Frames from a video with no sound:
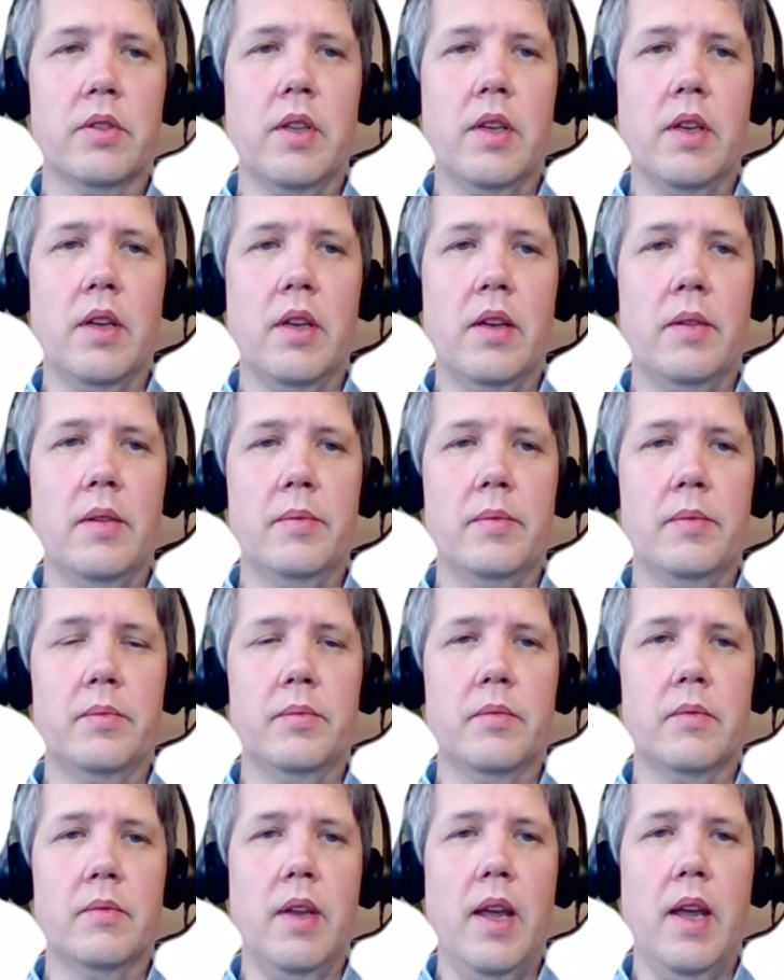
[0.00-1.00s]
the
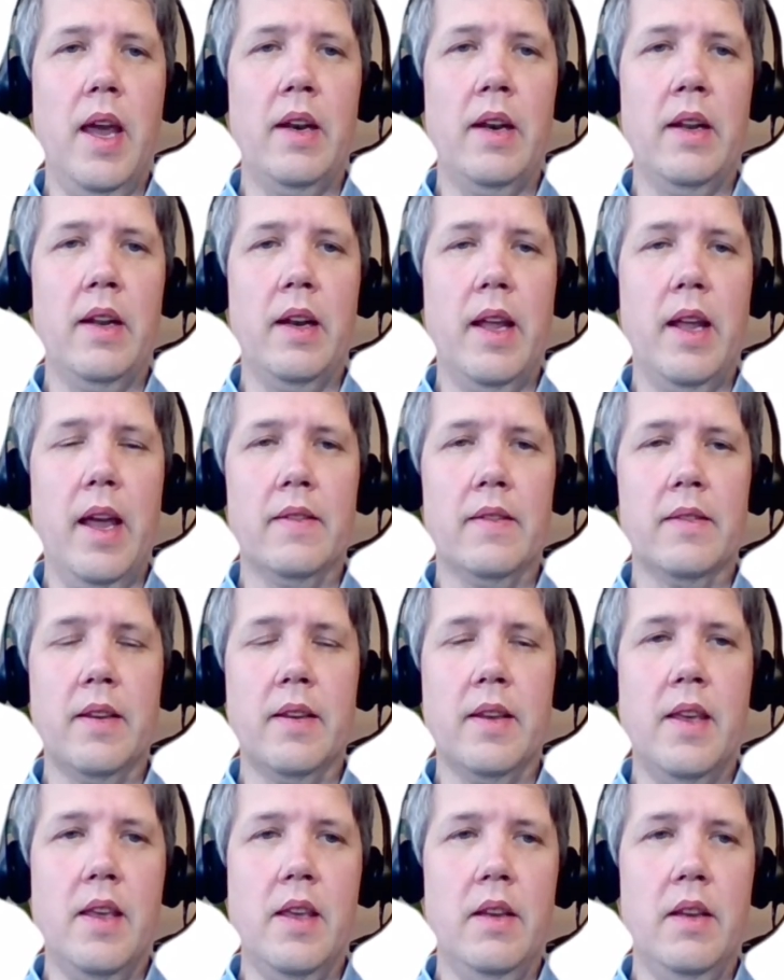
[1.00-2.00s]
NLS
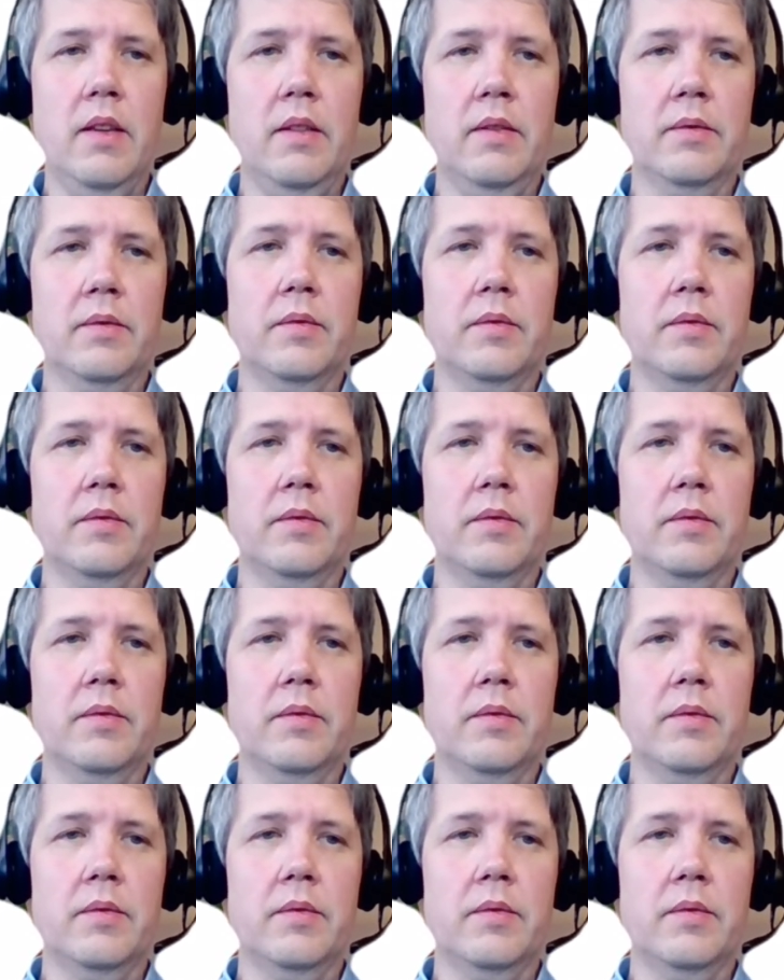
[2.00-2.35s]
key.